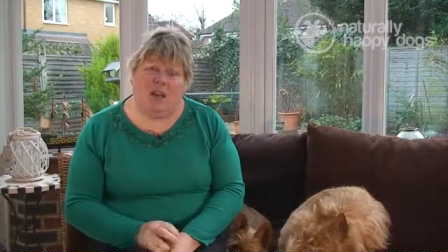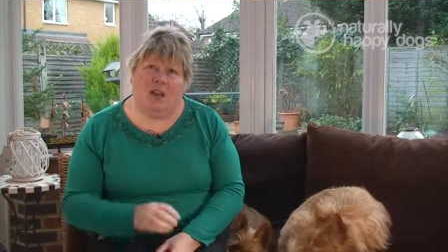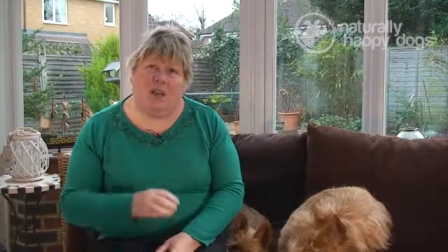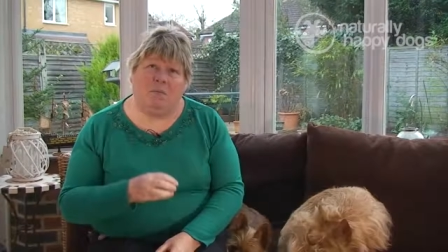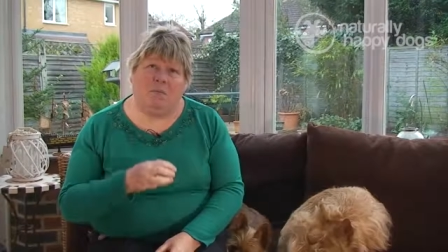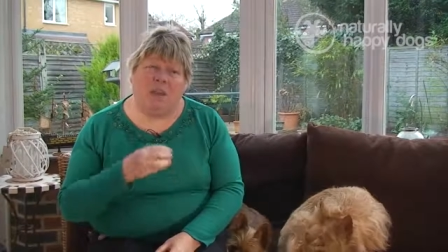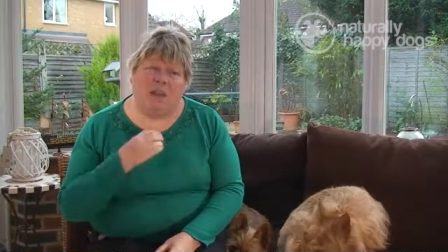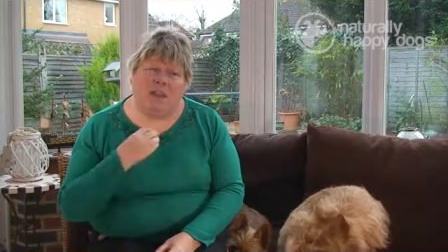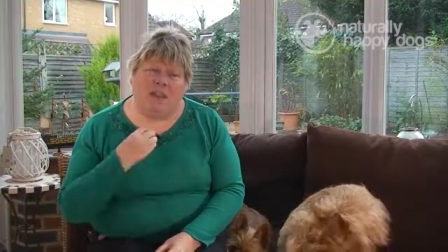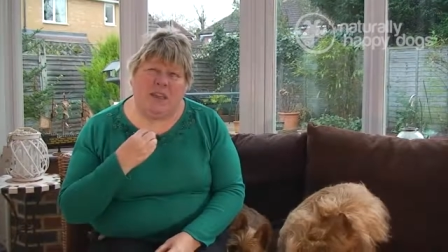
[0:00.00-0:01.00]
and
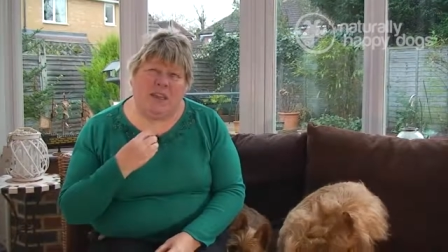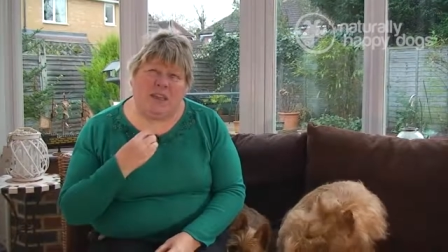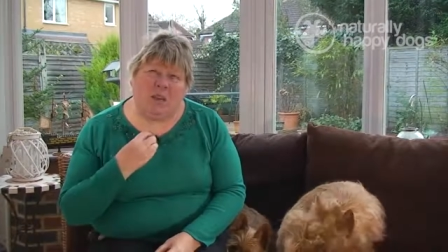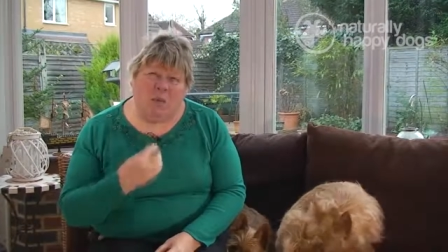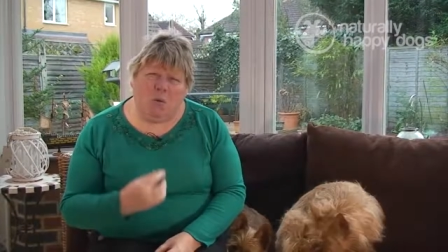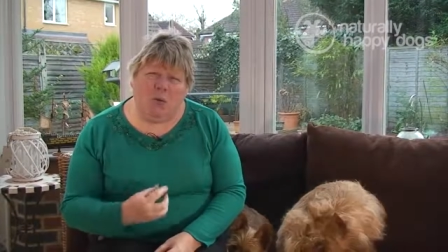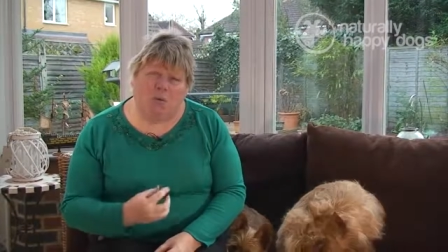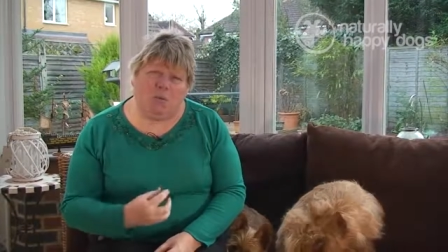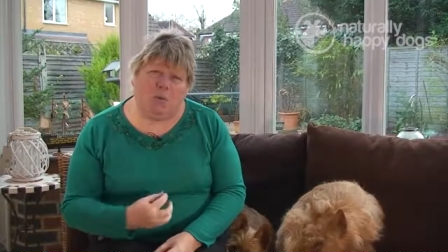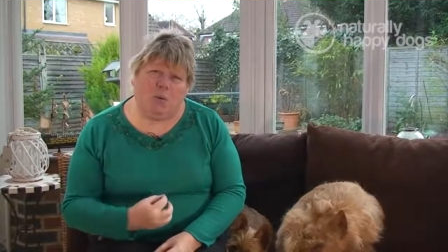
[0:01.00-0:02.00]
I think the
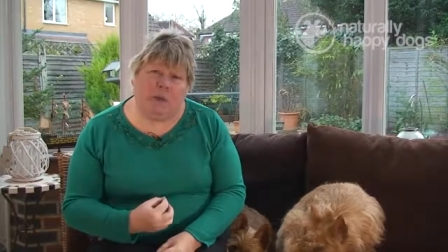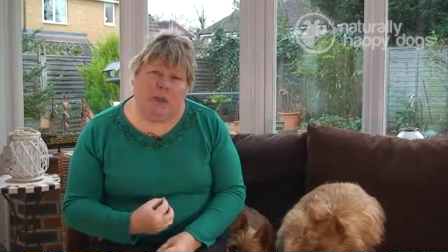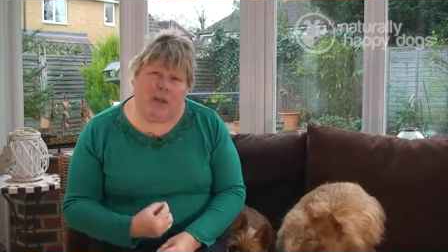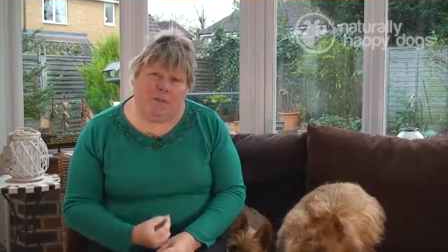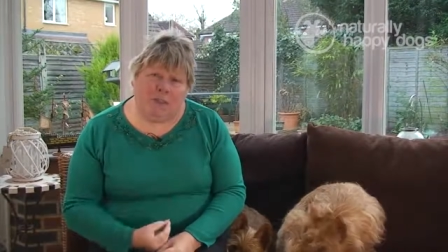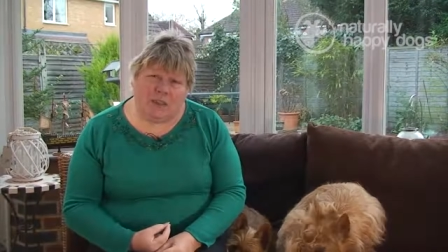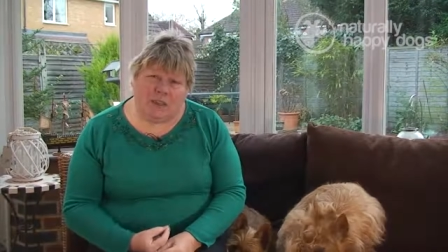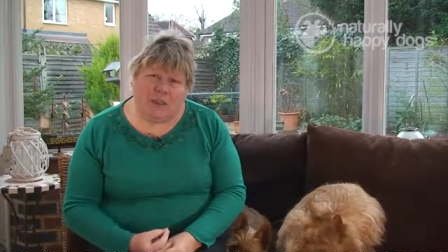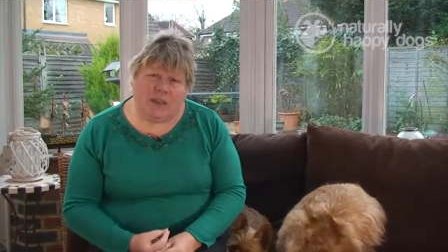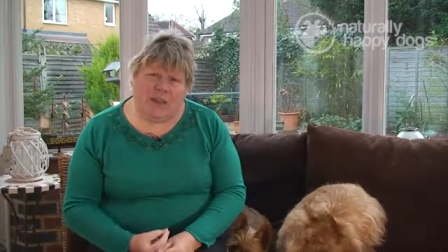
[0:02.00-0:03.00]
Yorkie was brought in ever so
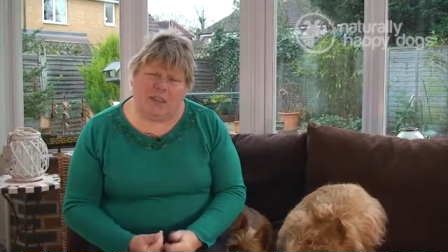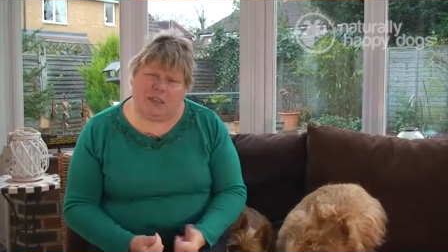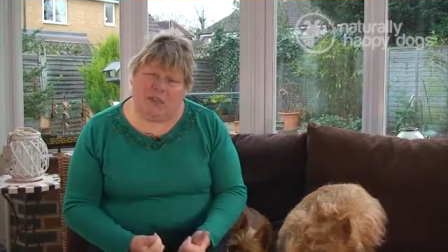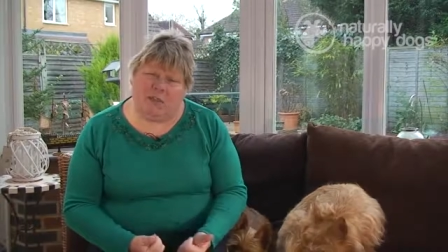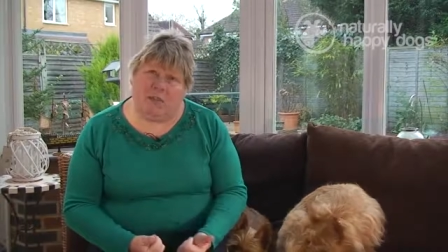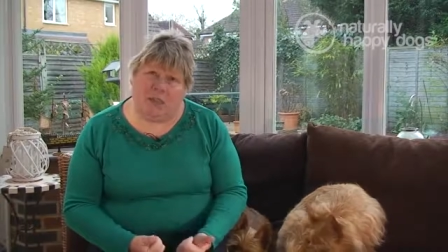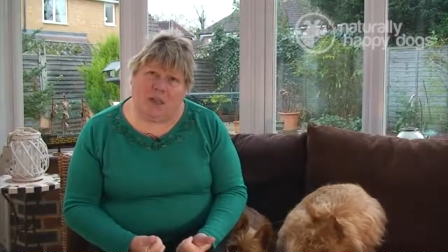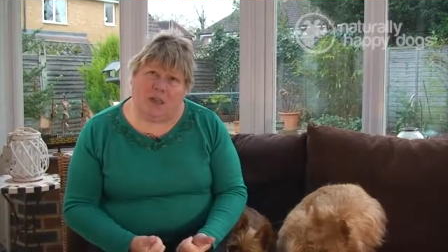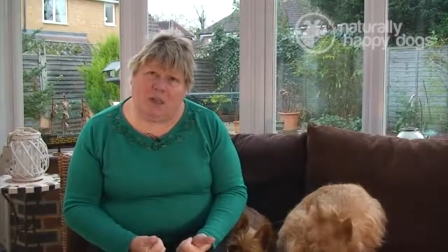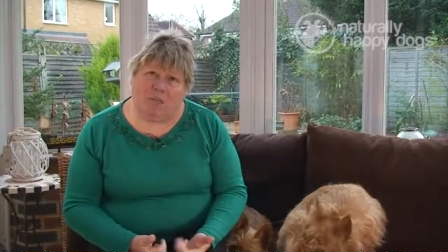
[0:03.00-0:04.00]
slightly to give them the
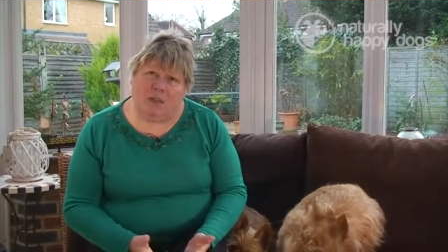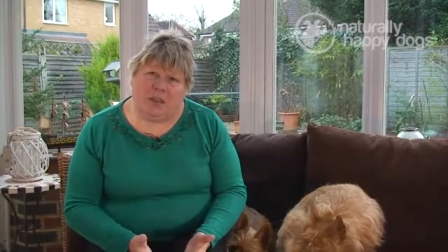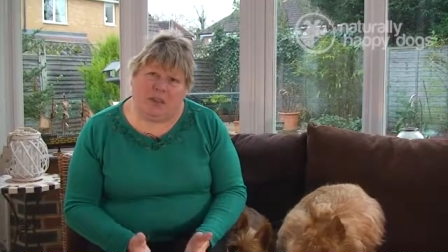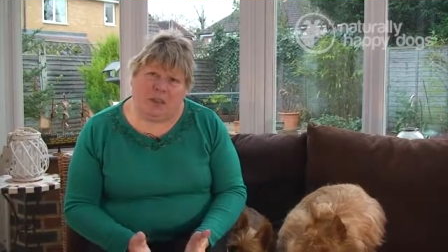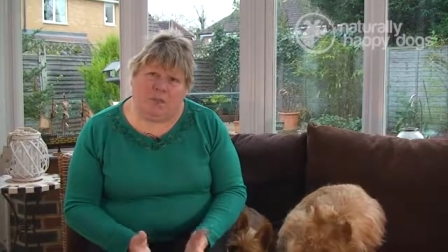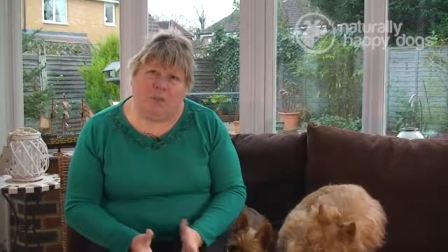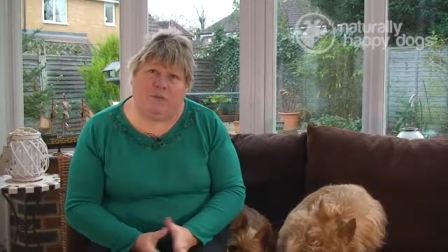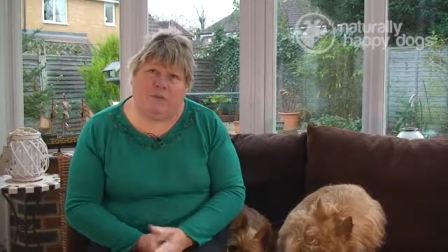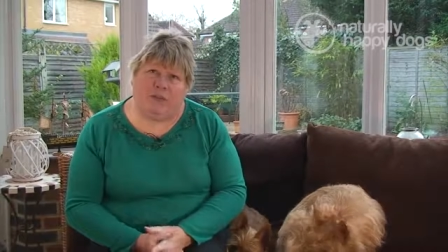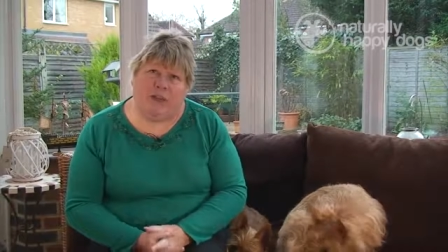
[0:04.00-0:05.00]
colour, but there's no
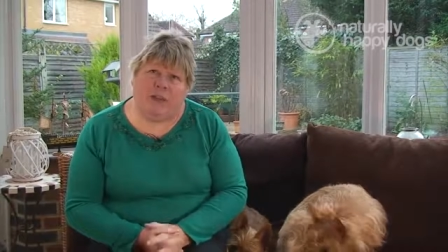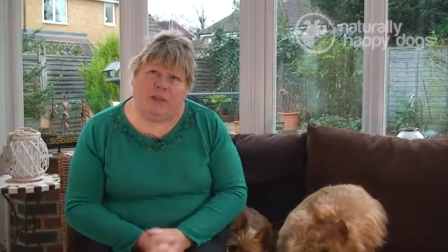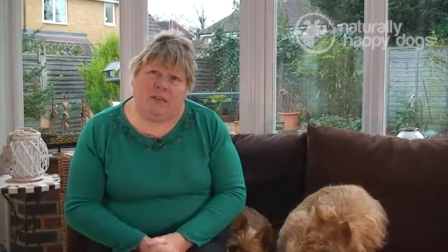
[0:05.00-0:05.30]
proof of that.